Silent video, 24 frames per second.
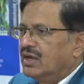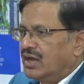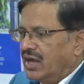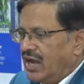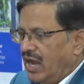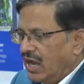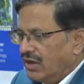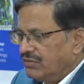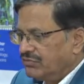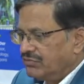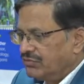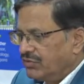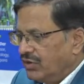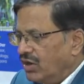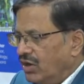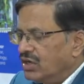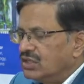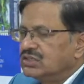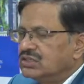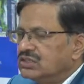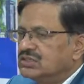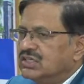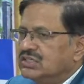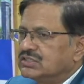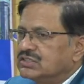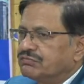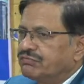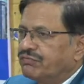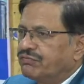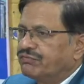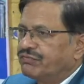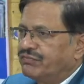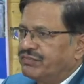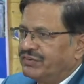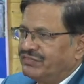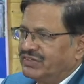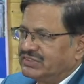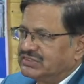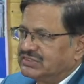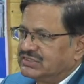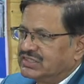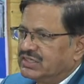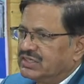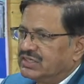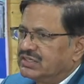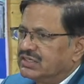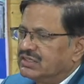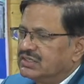have all these
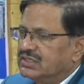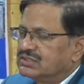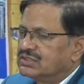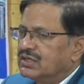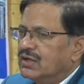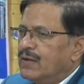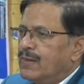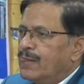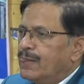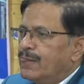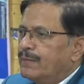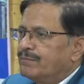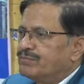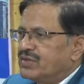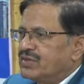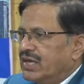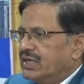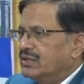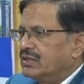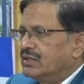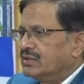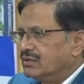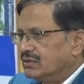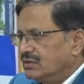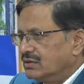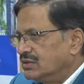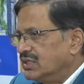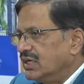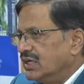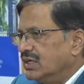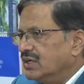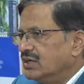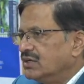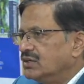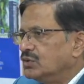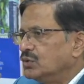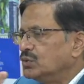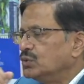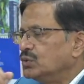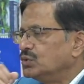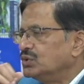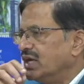facilities and they do